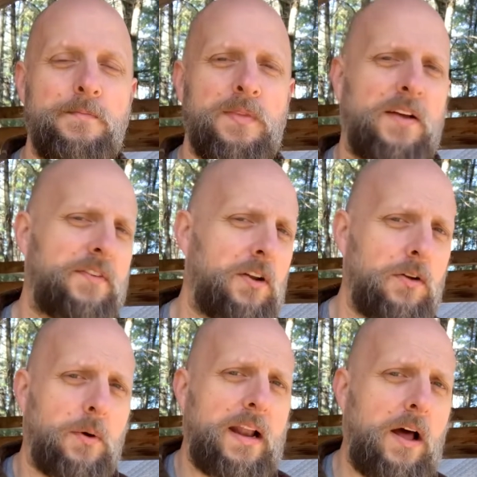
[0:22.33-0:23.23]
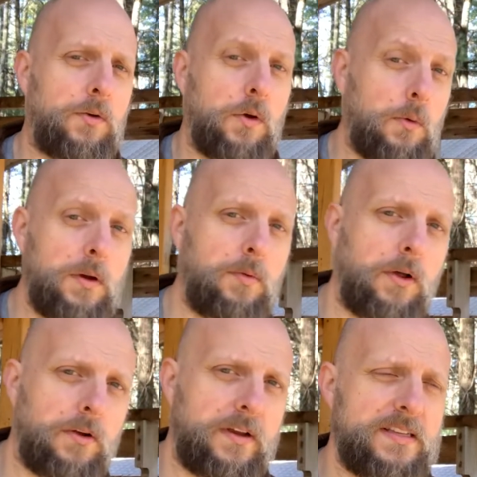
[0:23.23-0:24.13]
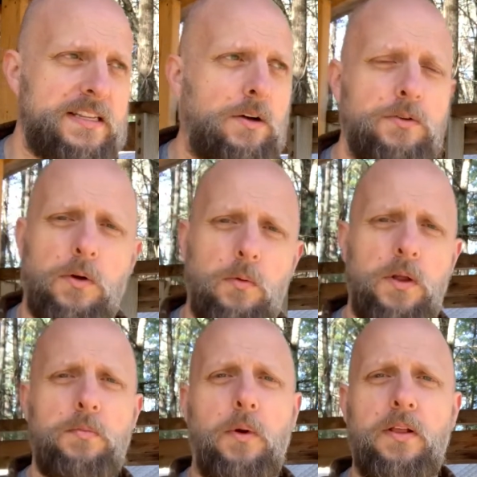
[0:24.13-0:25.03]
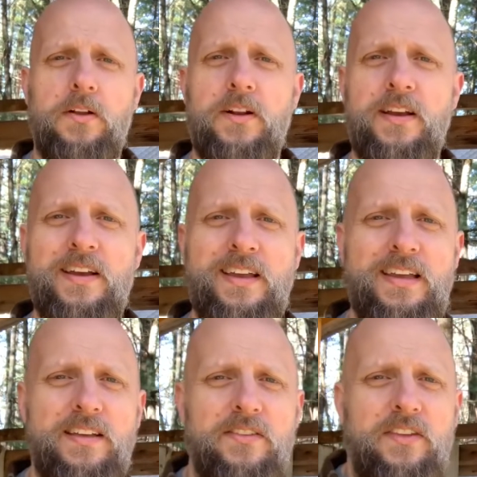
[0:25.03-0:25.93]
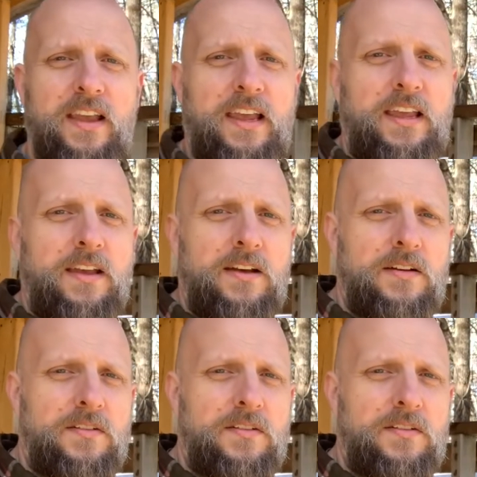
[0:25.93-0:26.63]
Now, if you don't know what an outdoor wood boiler is, an outdoor wood boiler is a